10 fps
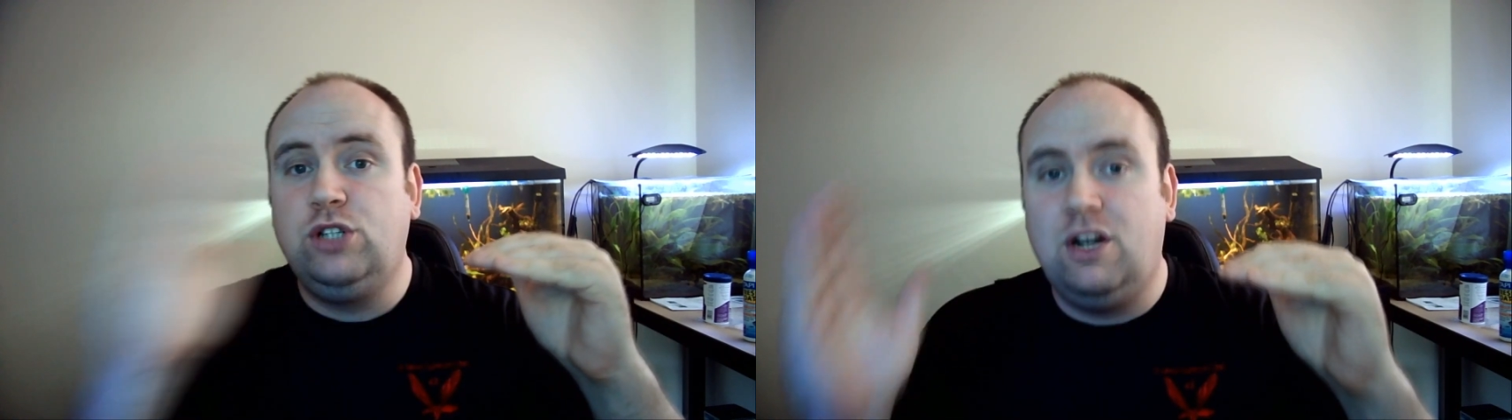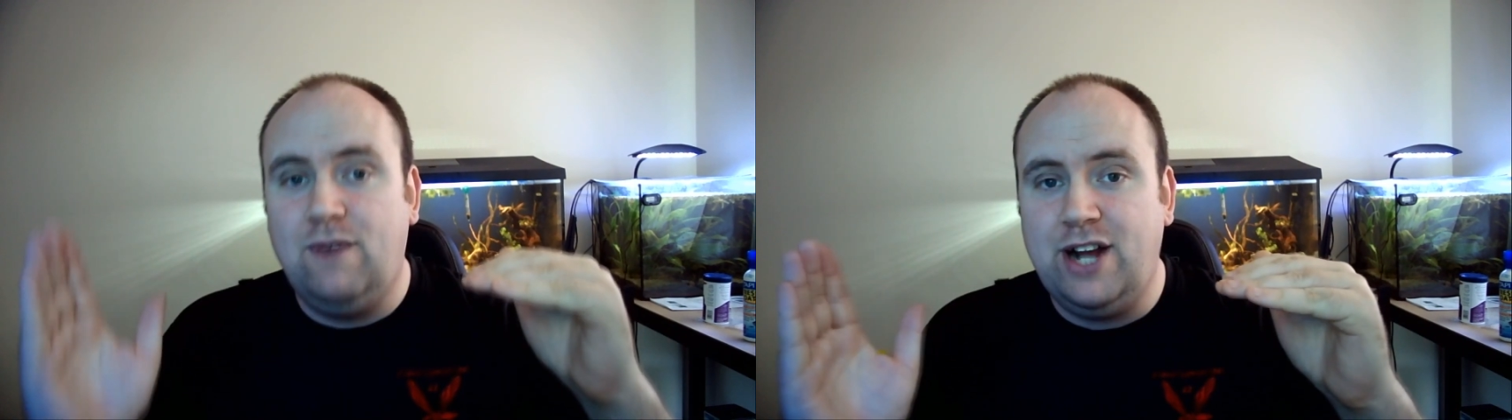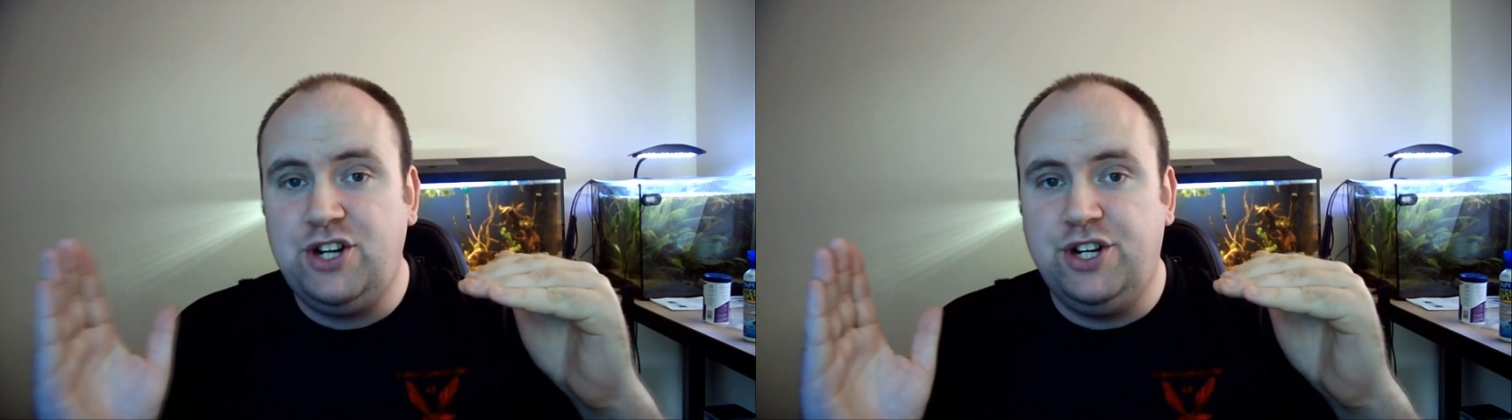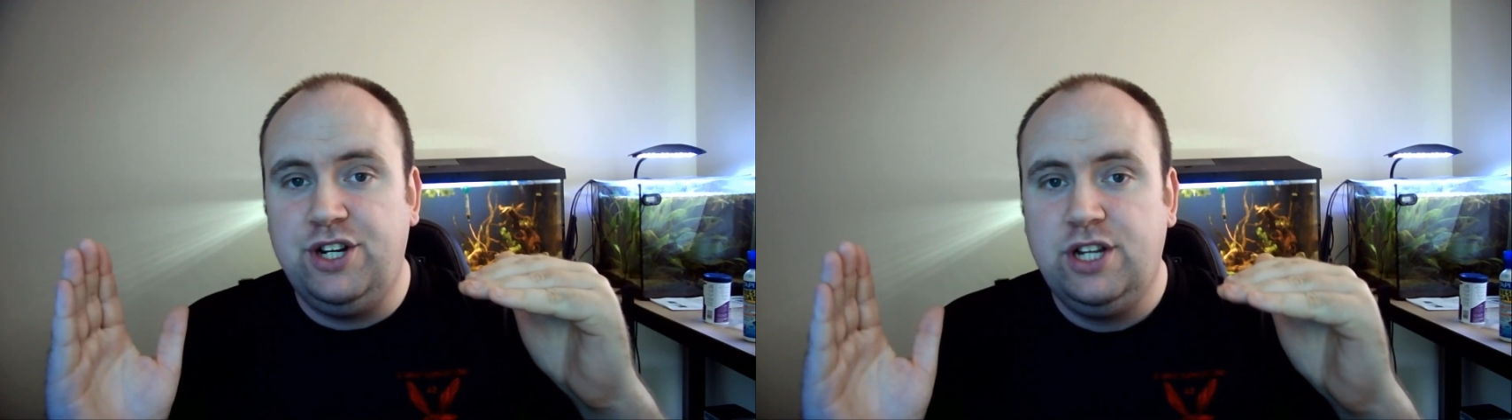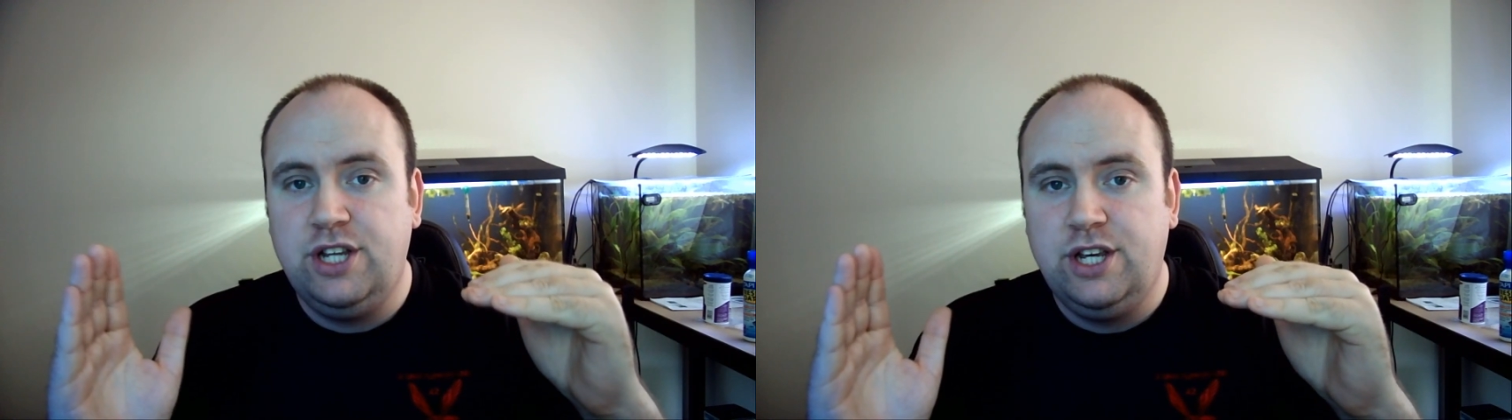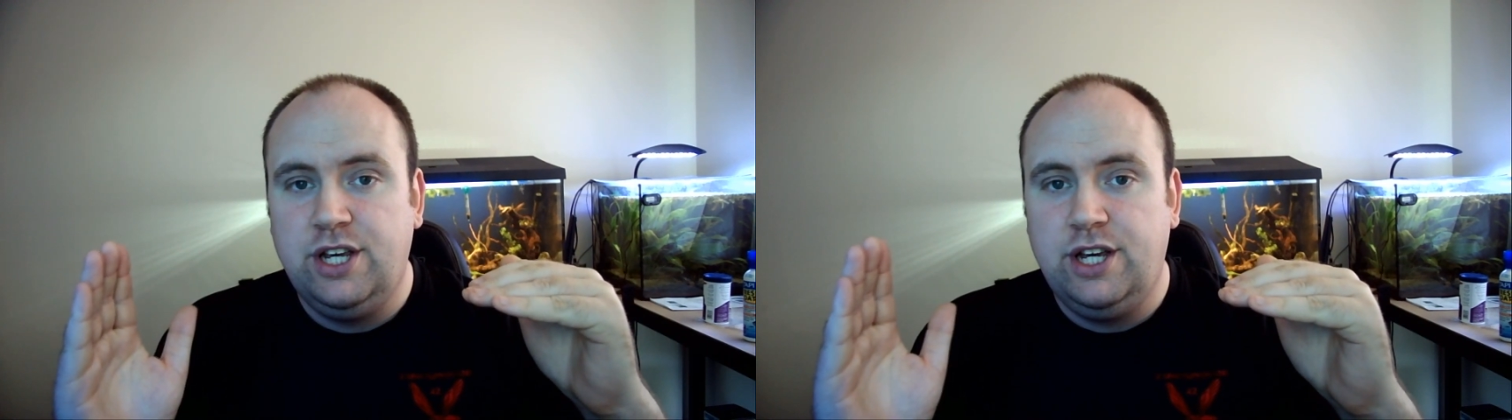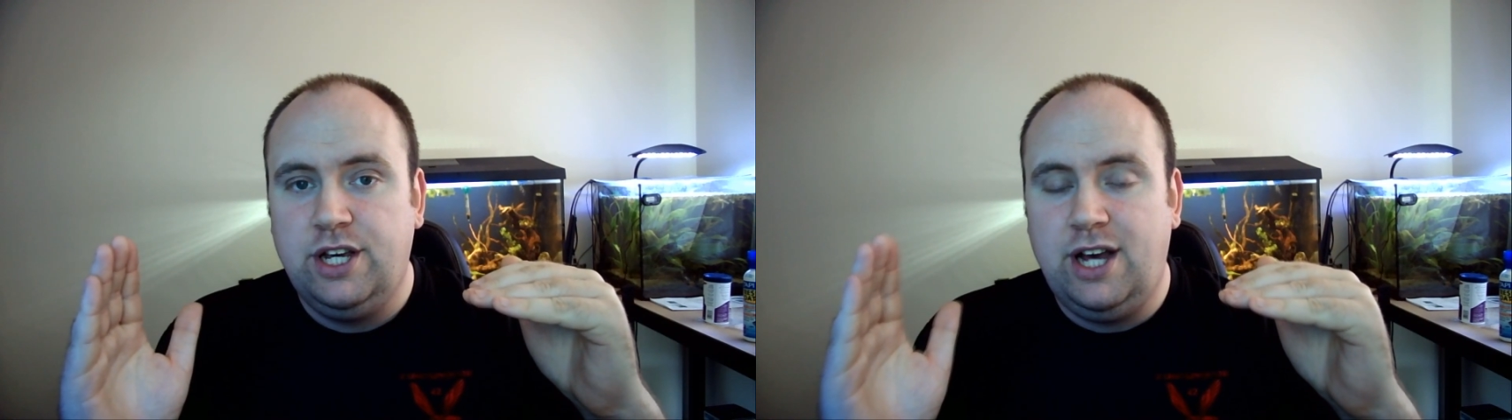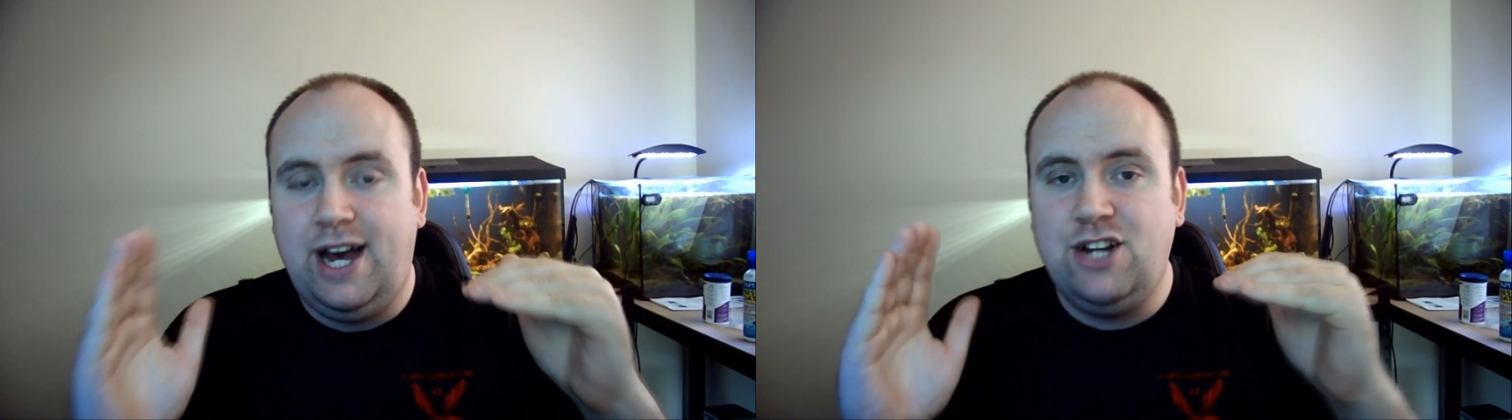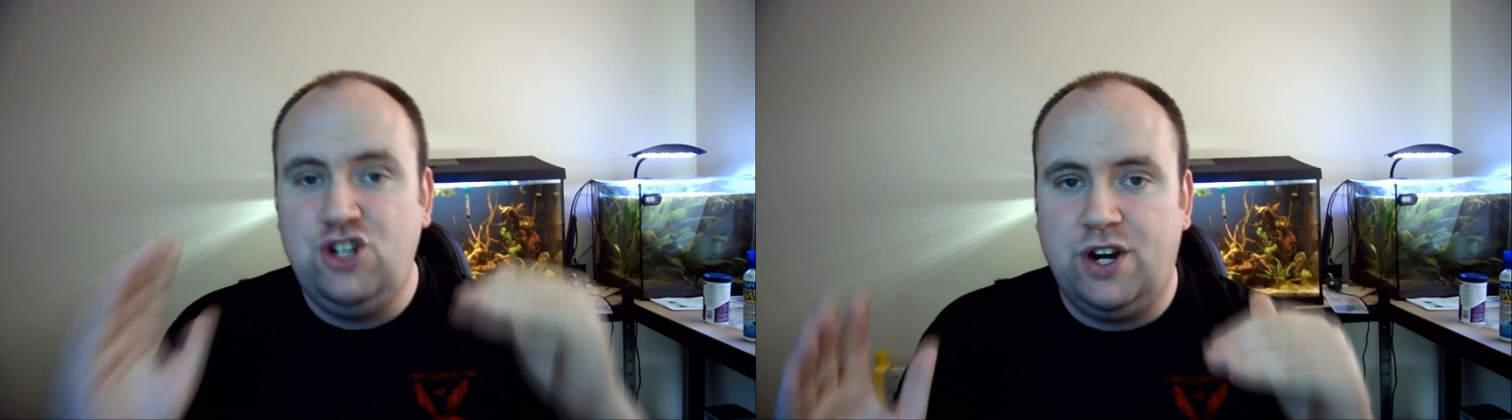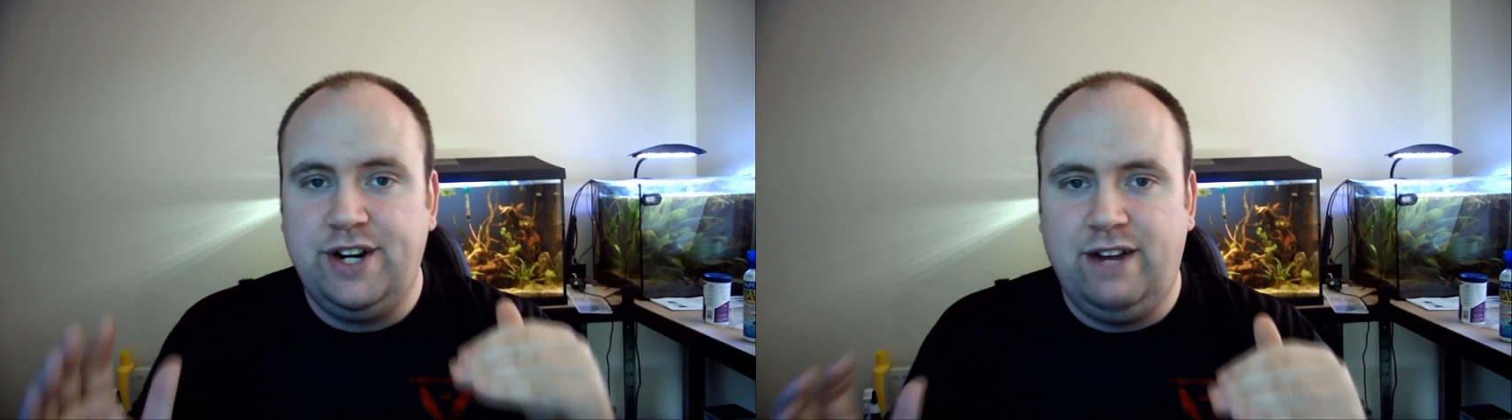direction and
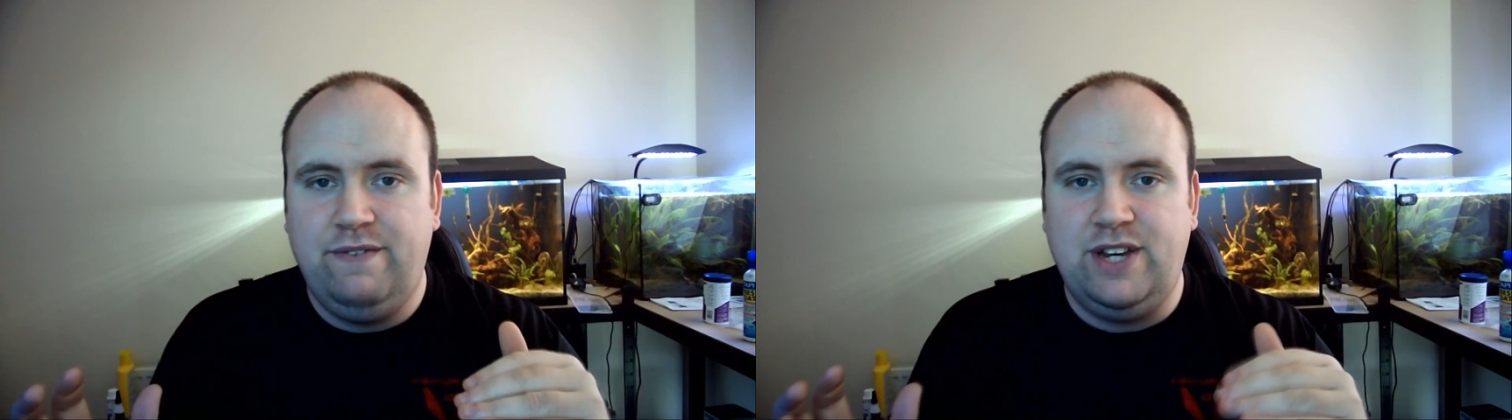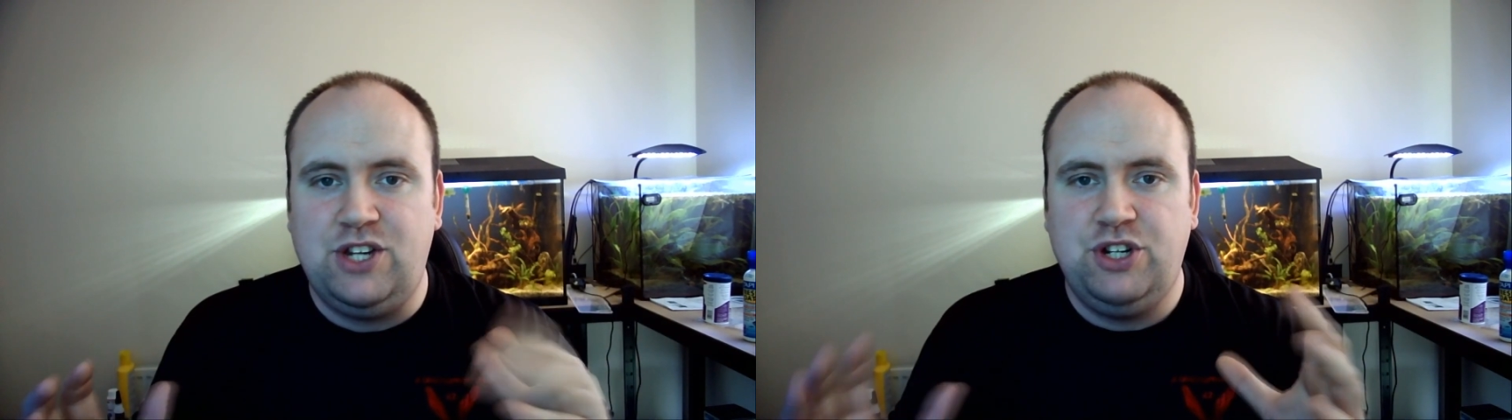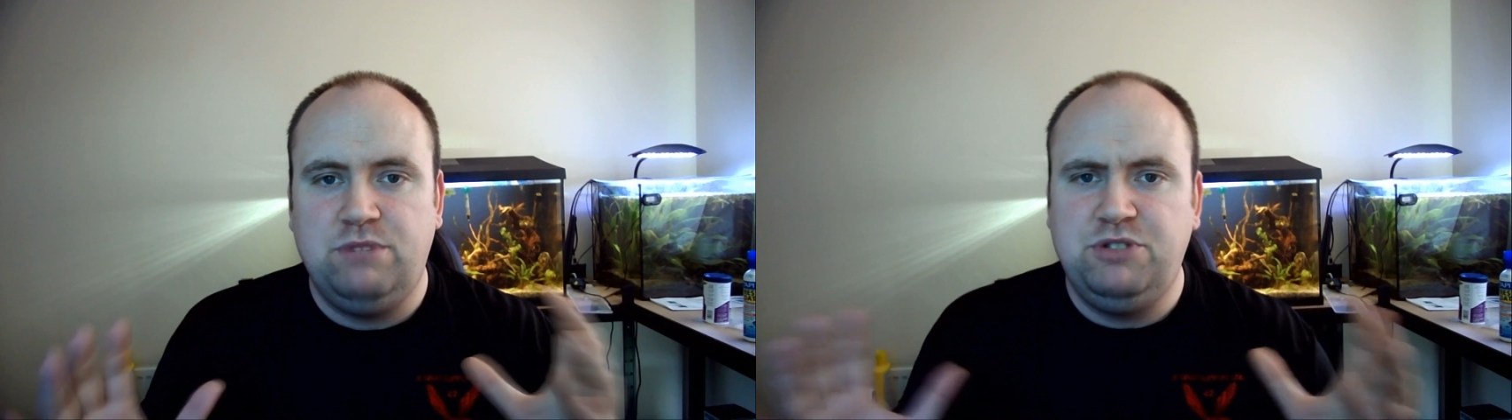shocking our fish.